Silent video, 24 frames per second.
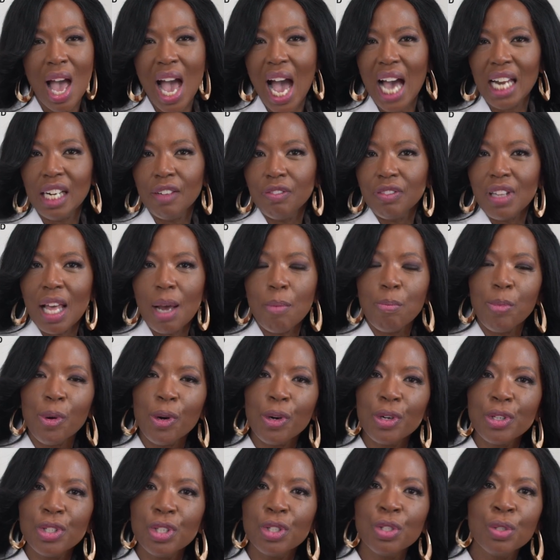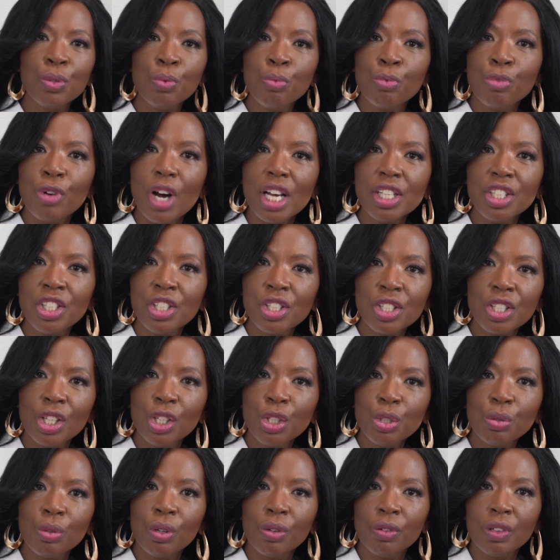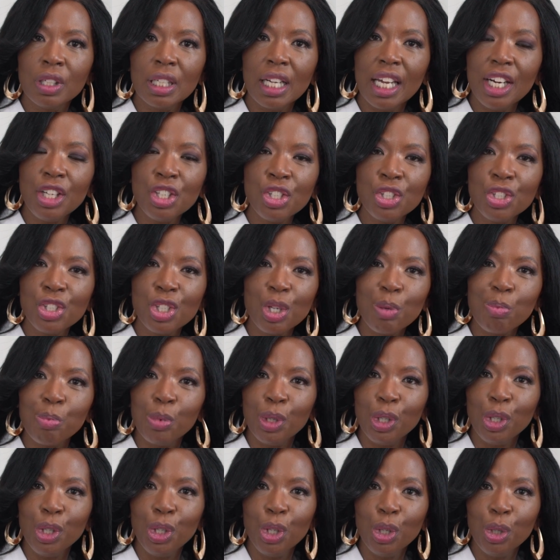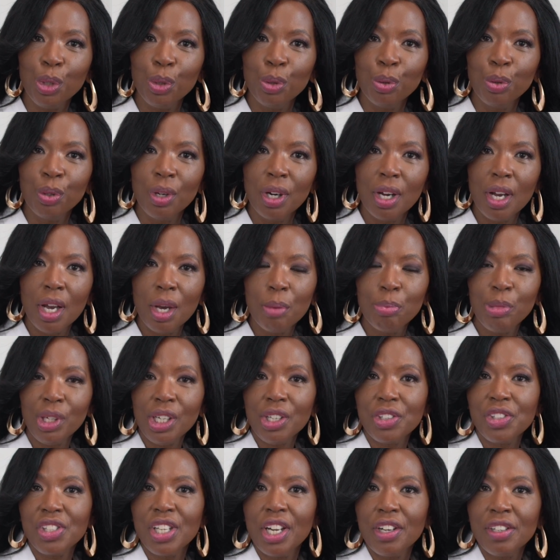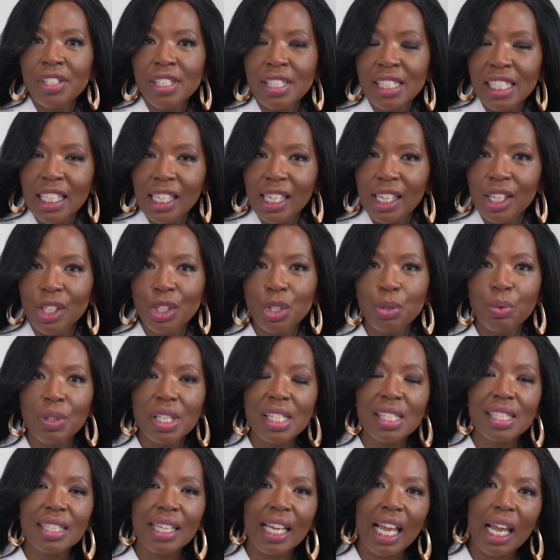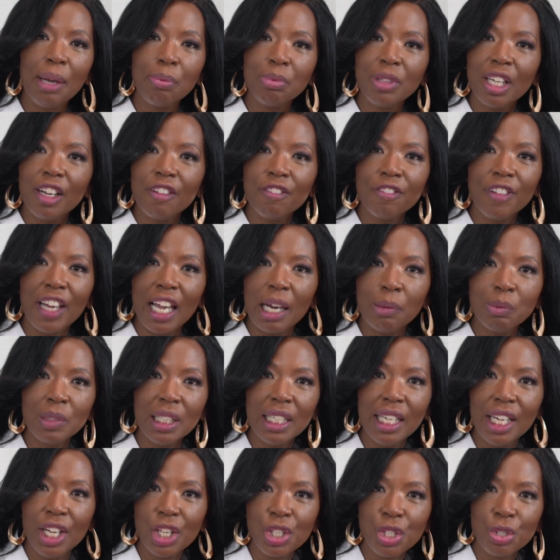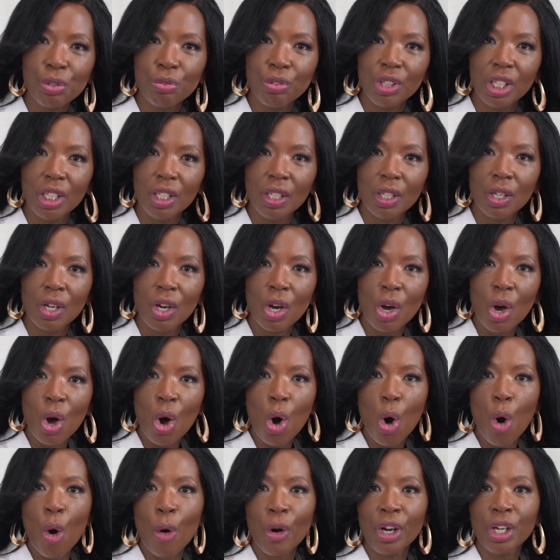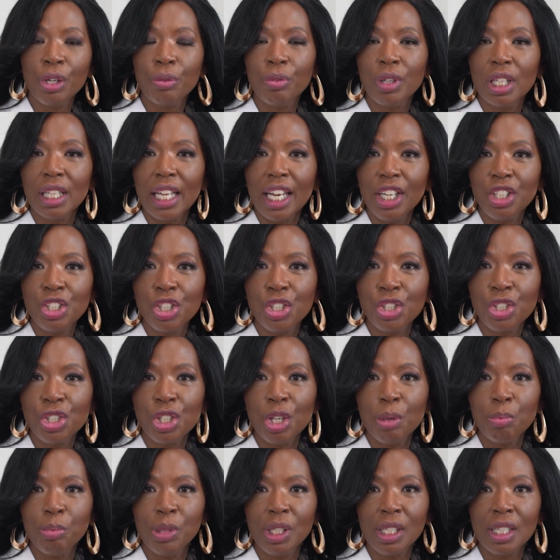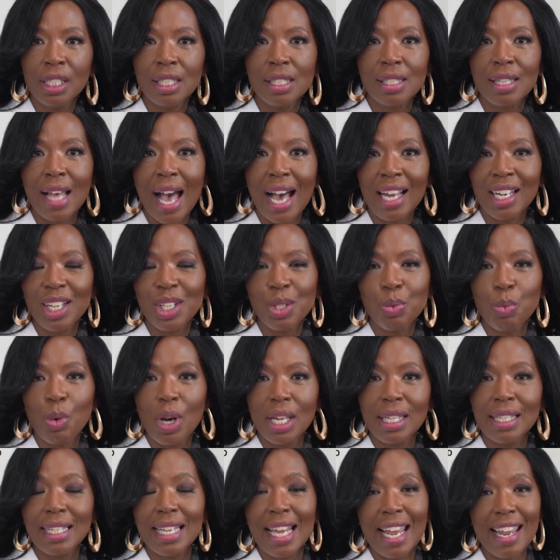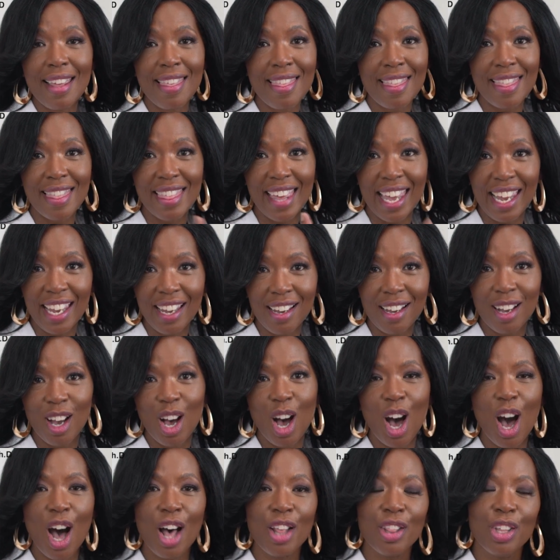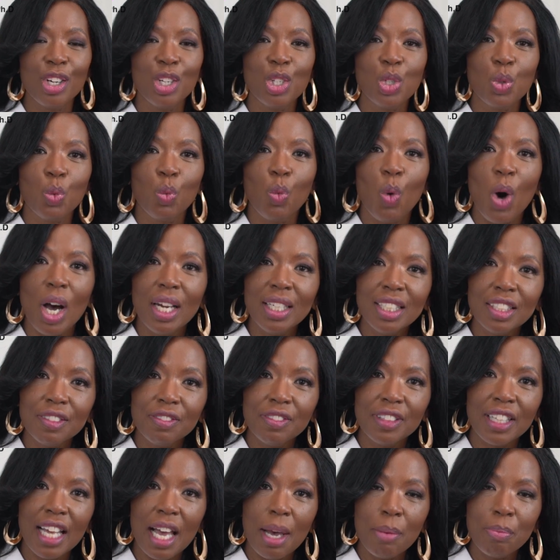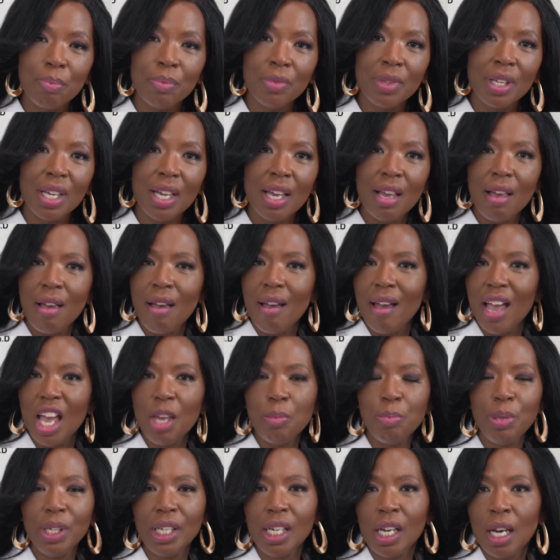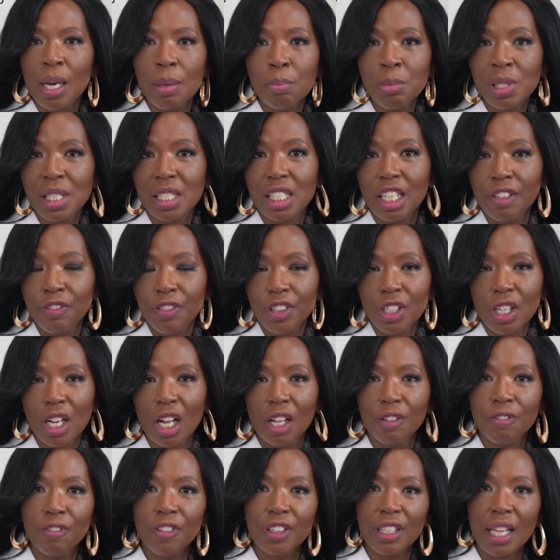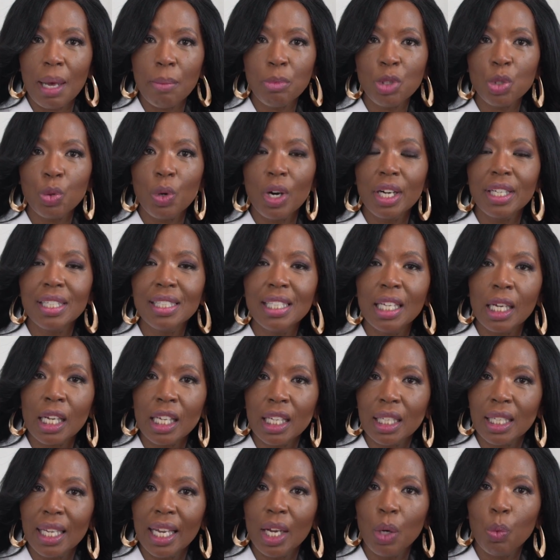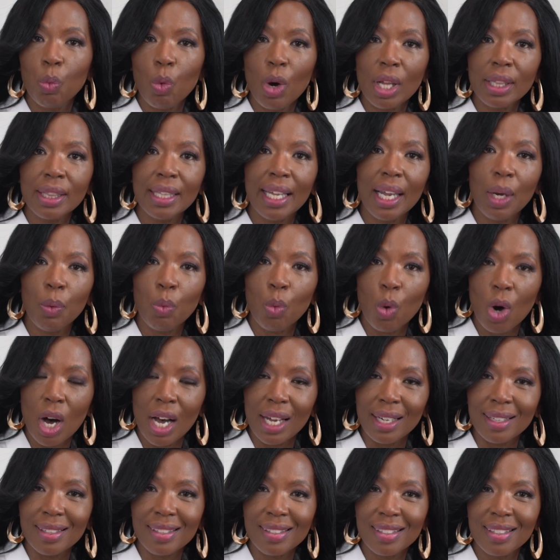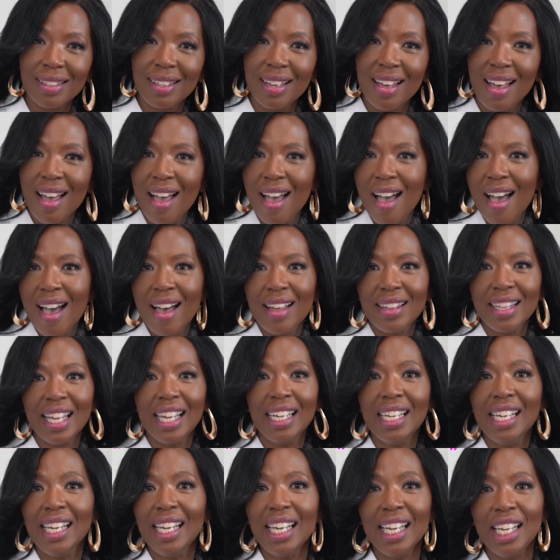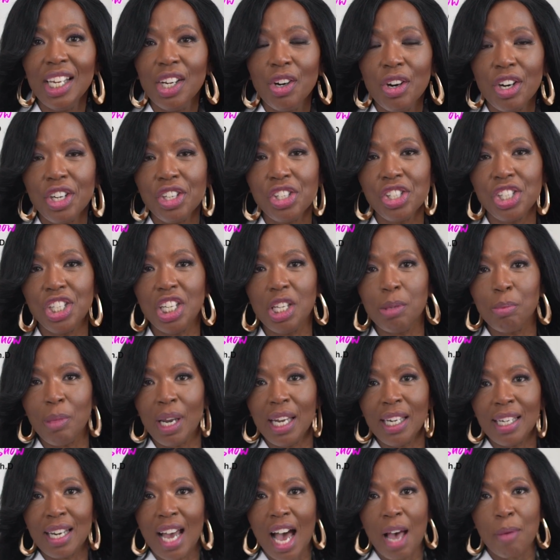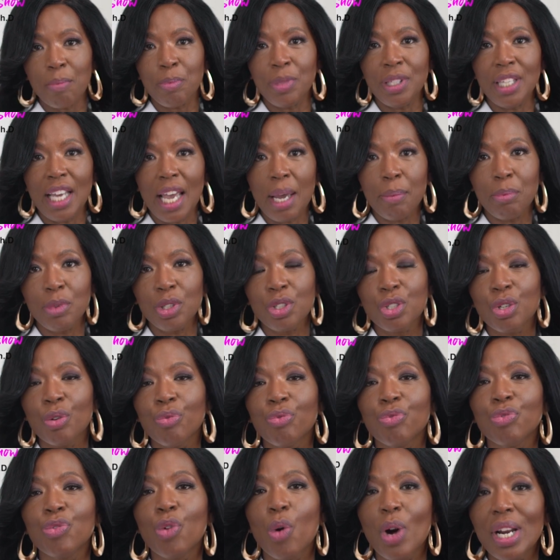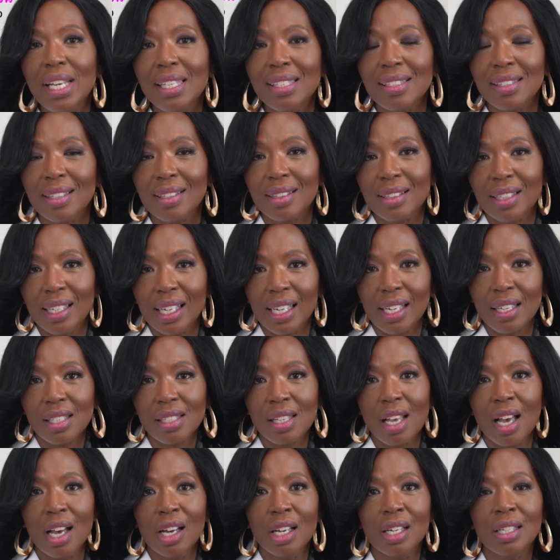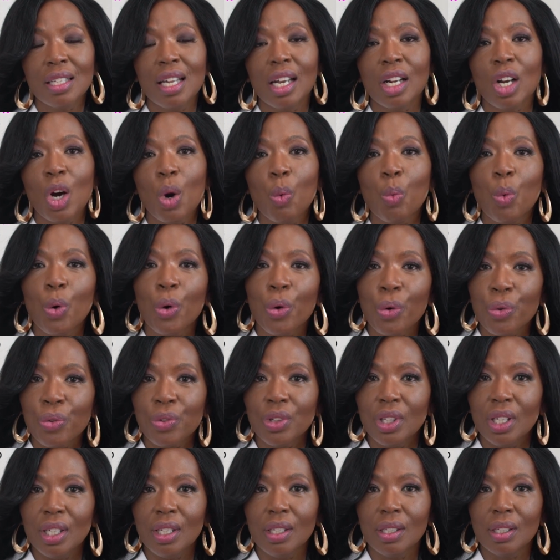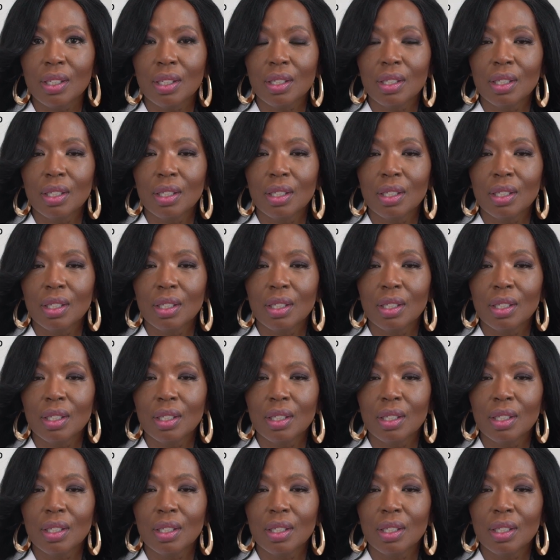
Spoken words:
And if that person rushes into a relationship with you because they're seeking to escape their family history, or in a relationship because that is what they think others want of them, it becomes difficult for them to articulate what they want. Then he or she may not be able to voice the things that are worthy.